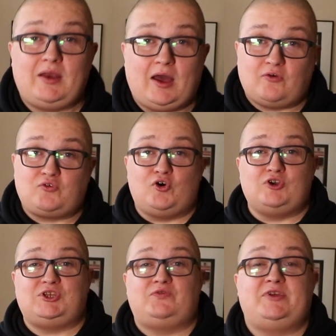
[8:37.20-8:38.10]
Now of
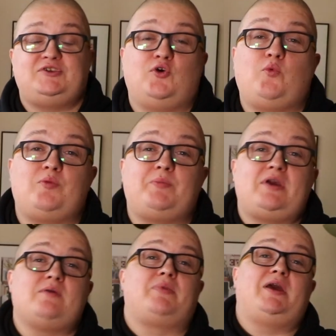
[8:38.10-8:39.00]
course this video wouldn't be
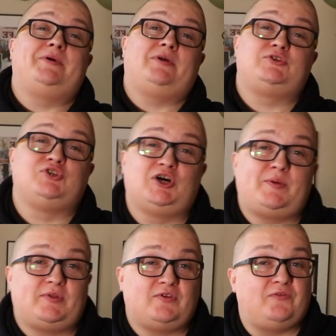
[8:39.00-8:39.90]
complete without talking
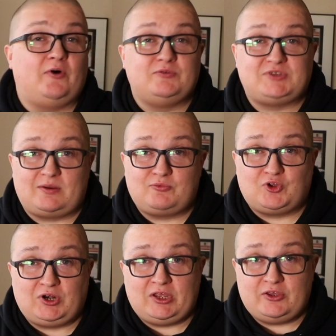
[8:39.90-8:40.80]
about the phones that I'm
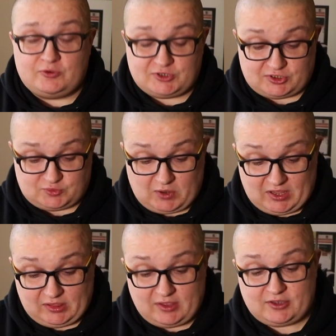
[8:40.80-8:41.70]
currently using as
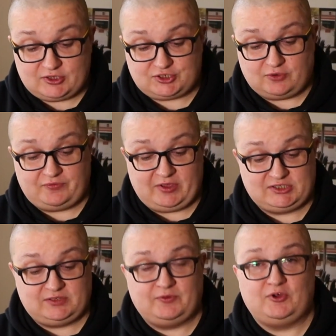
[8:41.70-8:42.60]
well. So
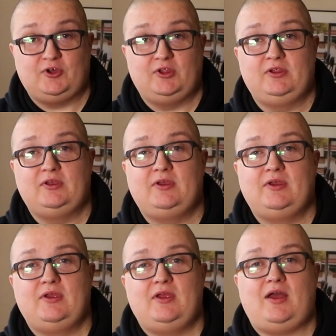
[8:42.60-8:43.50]
first of all,
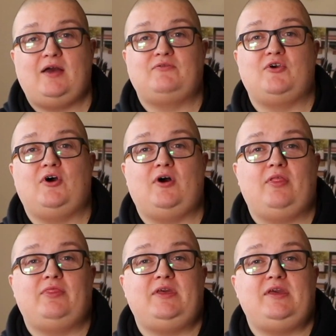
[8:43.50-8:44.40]
I've got the